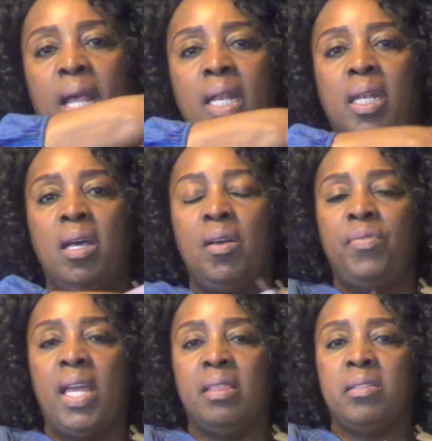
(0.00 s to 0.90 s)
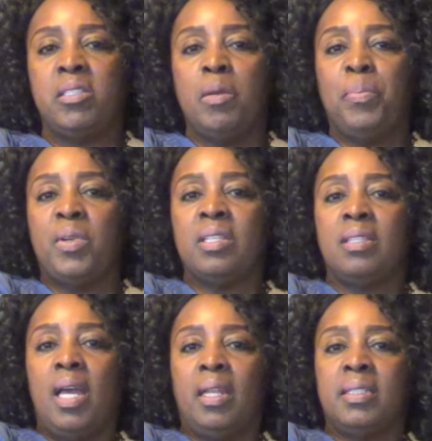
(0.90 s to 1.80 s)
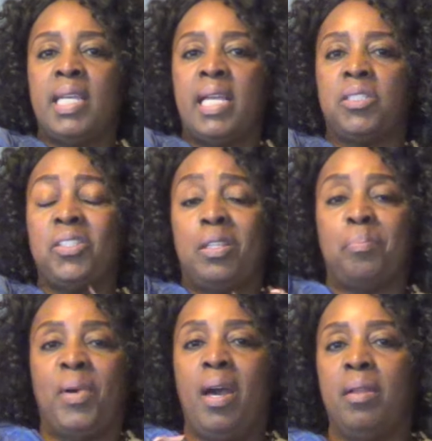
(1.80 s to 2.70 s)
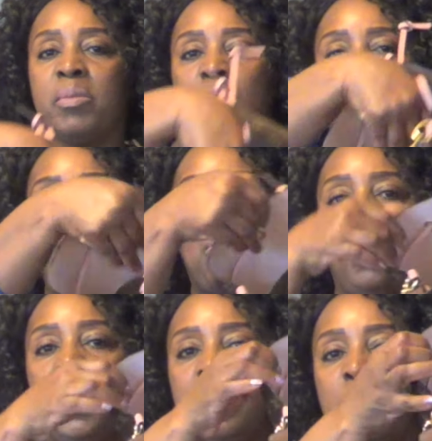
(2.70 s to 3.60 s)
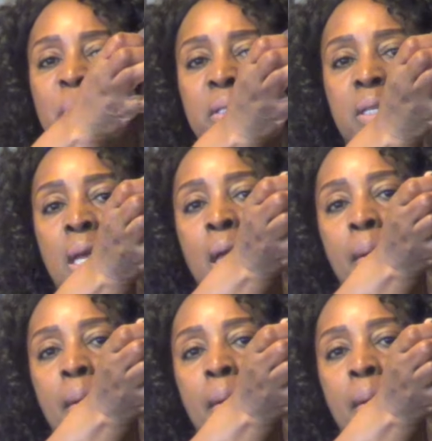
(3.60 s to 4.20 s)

But I love that the zipper is not attached to the bottom, so if I wanted to put